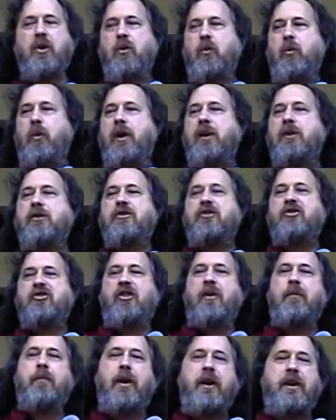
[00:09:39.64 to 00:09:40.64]
Well,
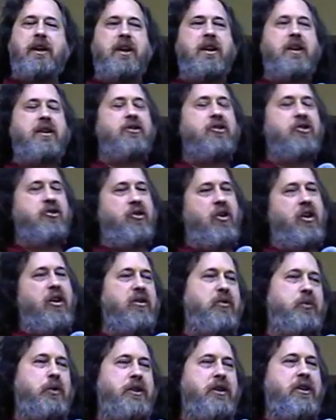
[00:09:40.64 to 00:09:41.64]
somebody can
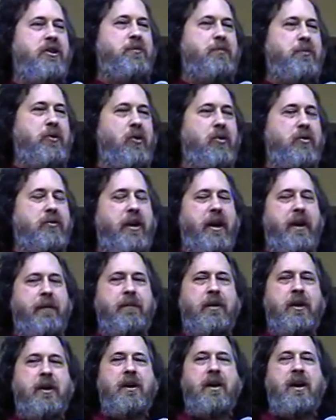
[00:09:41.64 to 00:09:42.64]
start with this
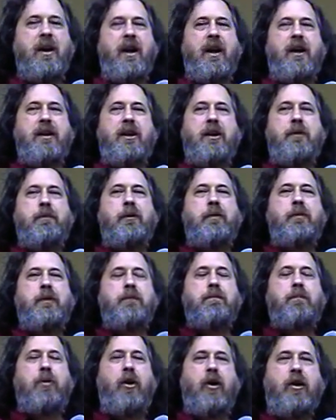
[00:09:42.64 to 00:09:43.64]
program and
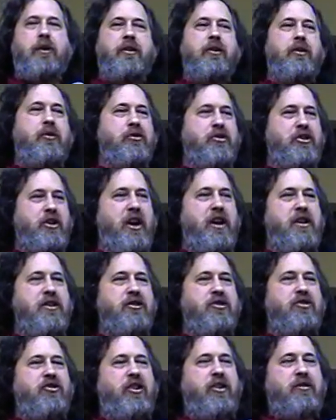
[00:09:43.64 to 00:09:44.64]
implement part of those
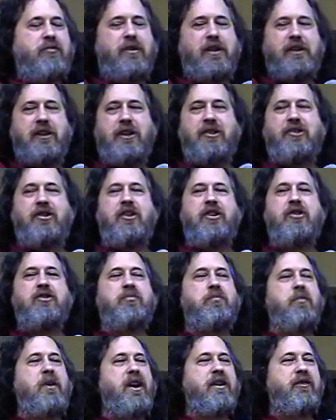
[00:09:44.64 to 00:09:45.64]
changes and release
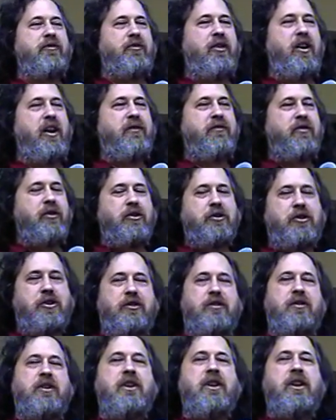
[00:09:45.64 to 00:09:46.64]
his modified
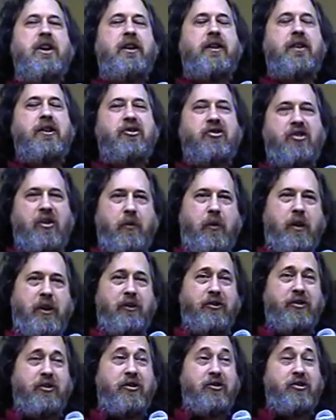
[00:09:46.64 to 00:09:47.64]
version. And then someone
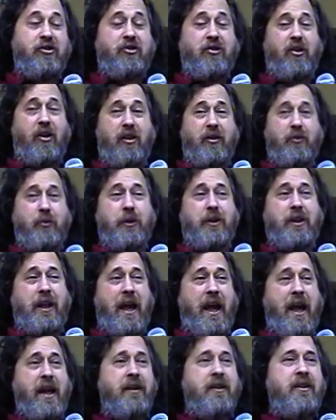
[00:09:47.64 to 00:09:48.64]
else can start with
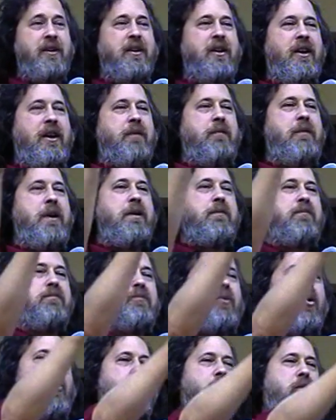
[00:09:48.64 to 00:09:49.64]
that and make
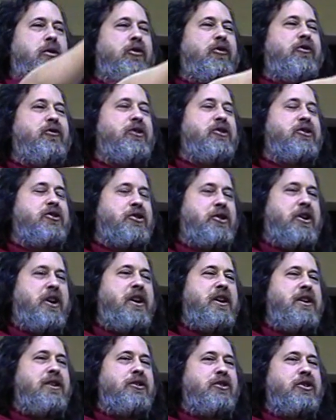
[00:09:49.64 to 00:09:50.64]
more of this
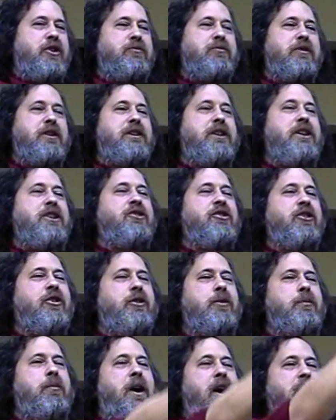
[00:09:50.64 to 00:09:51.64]
change and release
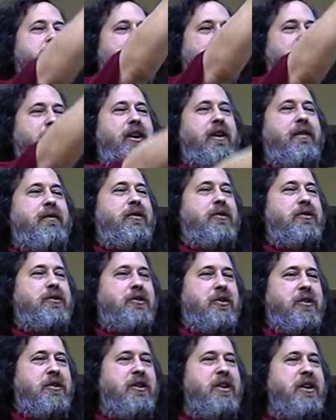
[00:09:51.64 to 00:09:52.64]
her modified
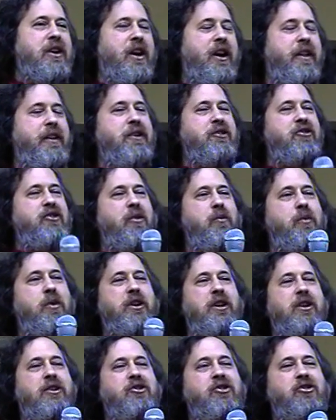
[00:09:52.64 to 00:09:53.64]
version. And then
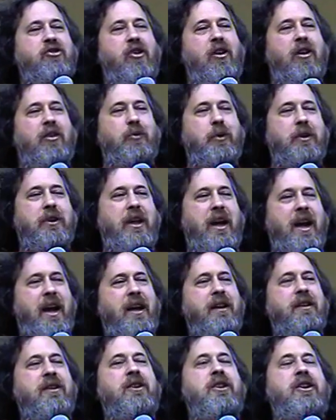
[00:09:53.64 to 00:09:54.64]
someone can start with
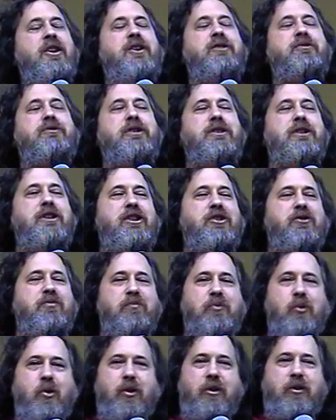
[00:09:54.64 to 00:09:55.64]
that and
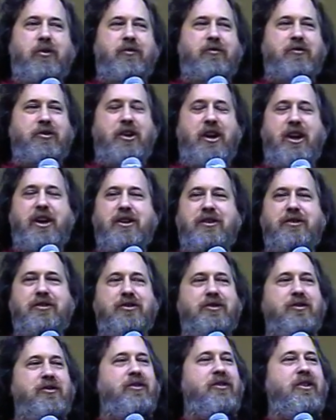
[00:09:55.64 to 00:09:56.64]
release more
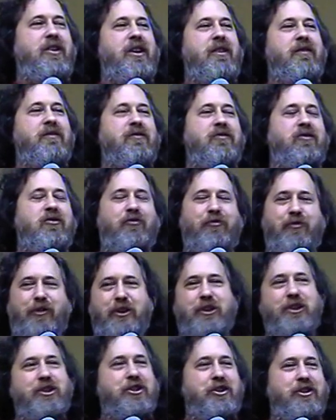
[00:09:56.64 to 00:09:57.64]
change and
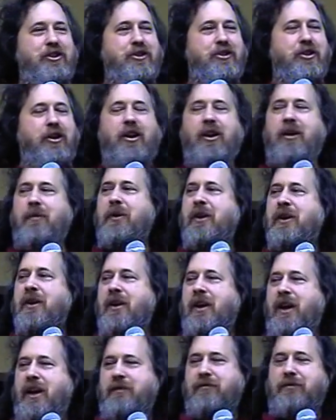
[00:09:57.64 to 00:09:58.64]
finish the job
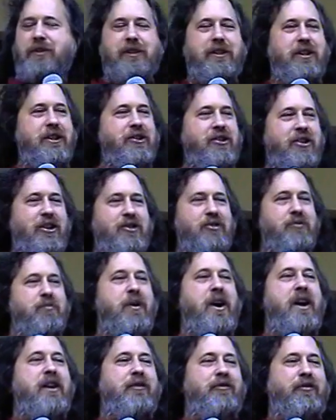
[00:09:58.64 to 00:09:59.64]
and release his
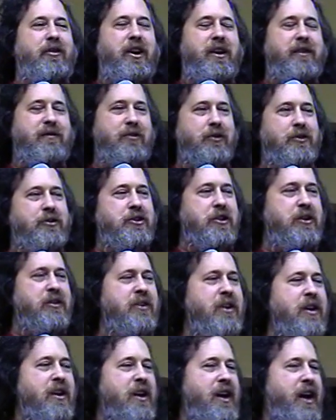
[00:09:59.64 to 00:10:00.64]
modified
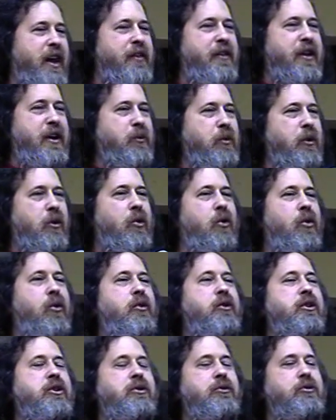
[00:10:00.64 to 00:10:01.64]
version, and then we'll
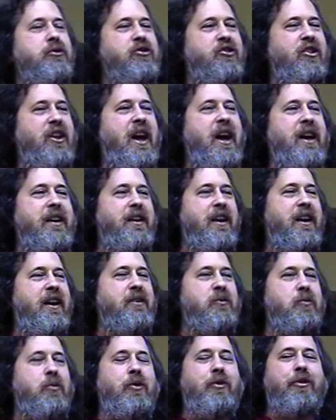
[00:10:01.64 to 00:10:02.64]
all use that,
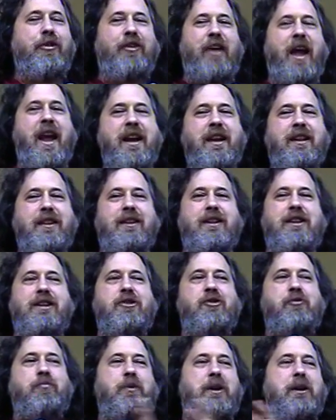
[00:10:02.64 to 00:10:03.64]
and we'll thank
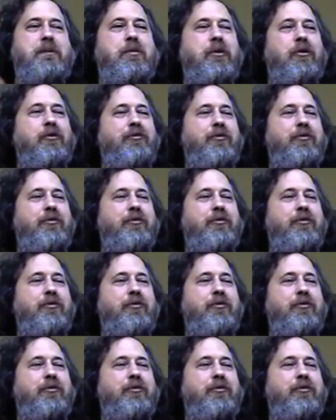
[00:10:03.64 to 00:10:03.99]
these people